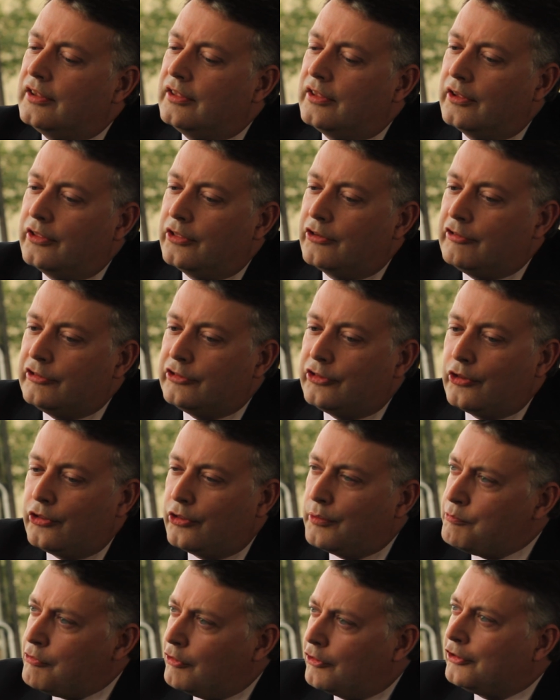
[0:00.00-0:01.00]
there is
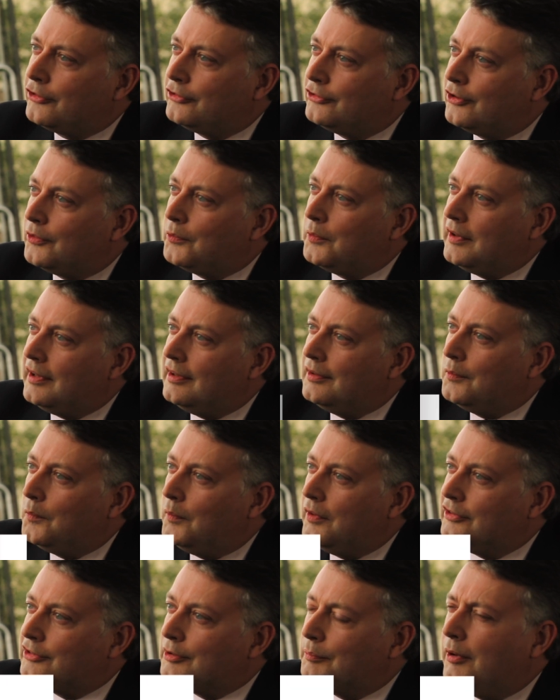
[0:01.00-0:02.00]
the products that
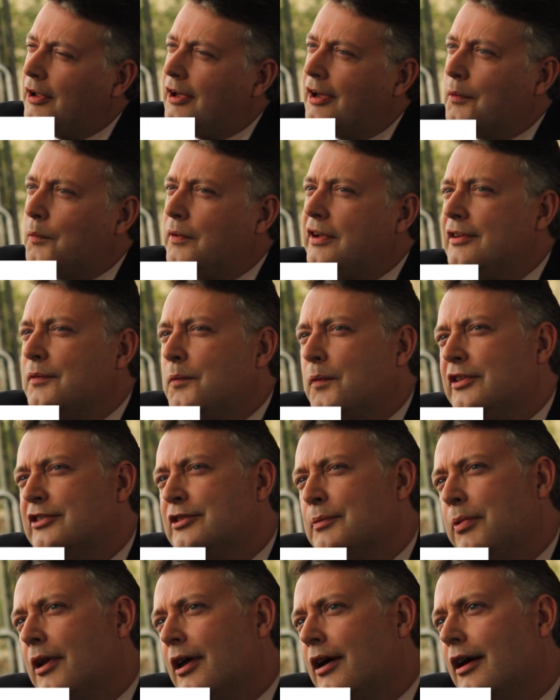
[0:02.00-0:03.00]
we supply. We
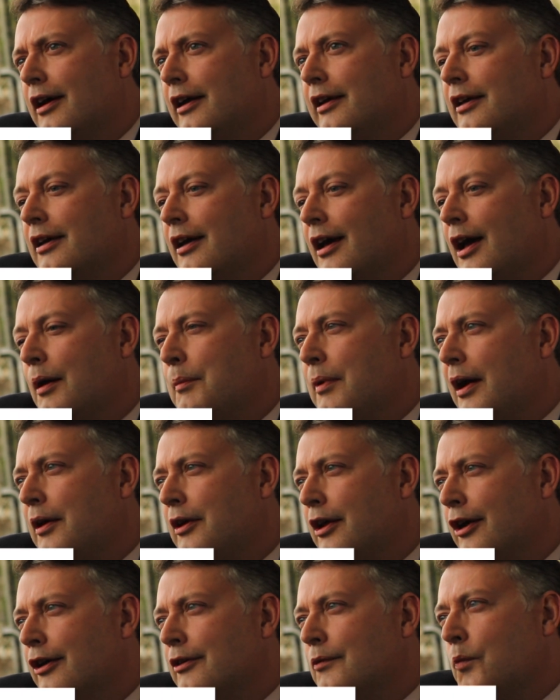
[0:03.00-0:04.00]
supply
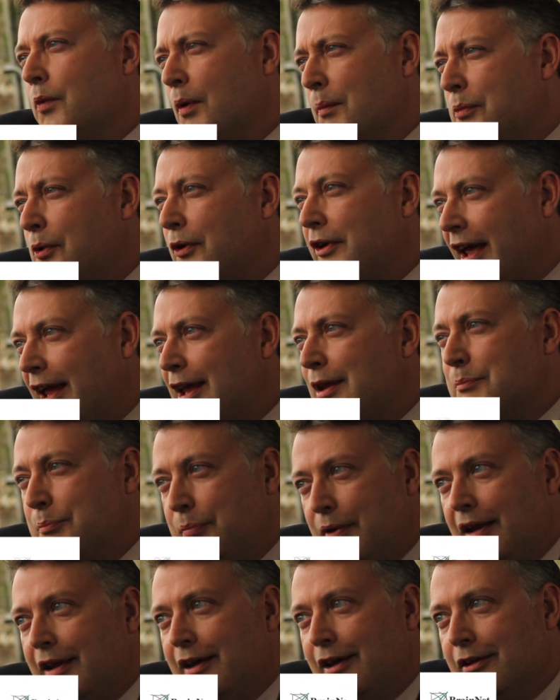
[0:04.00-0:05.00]
about 1.8
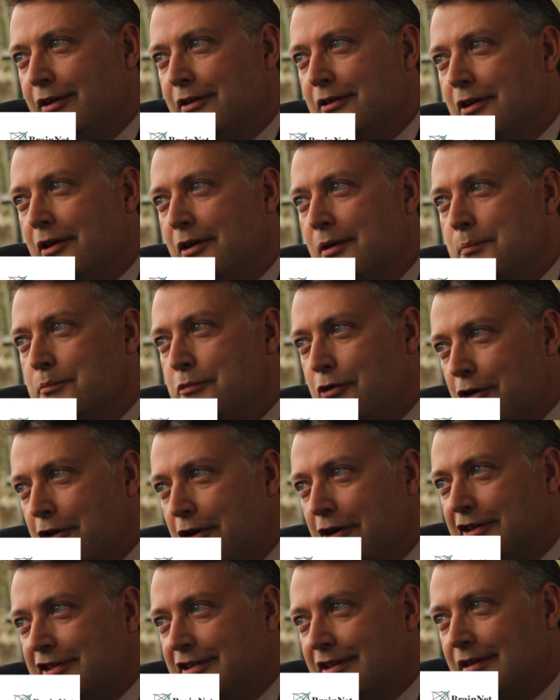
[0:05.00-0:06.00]
billion
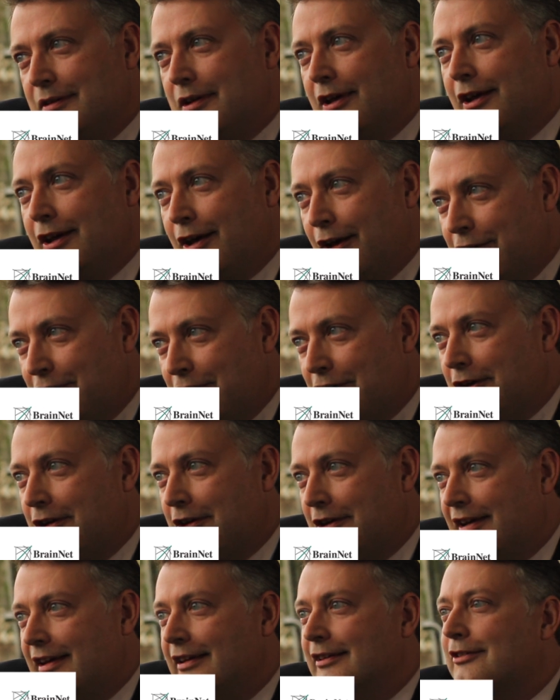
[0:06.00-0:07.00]
products a
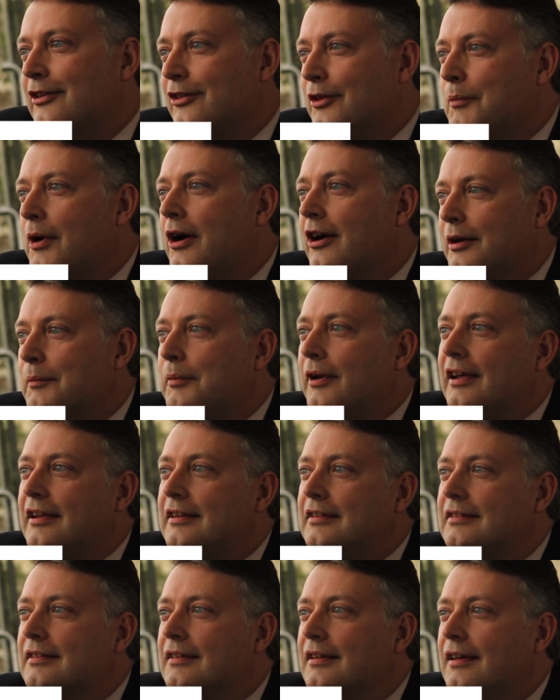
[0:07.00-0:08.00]
year into the
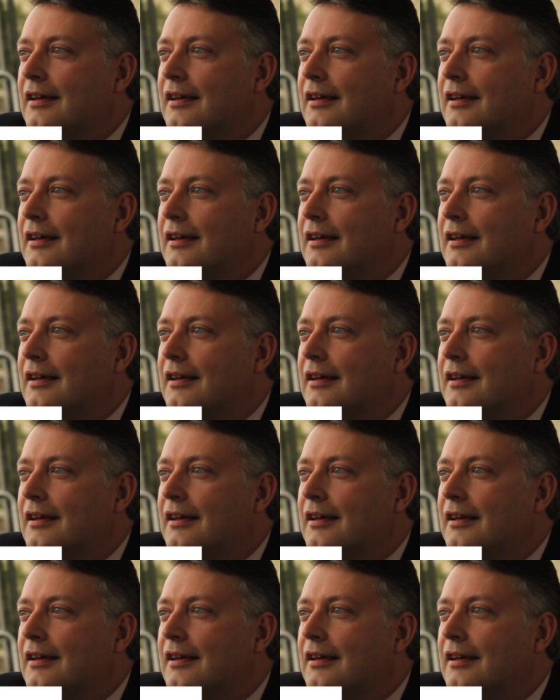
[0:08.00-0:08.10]
marketplace,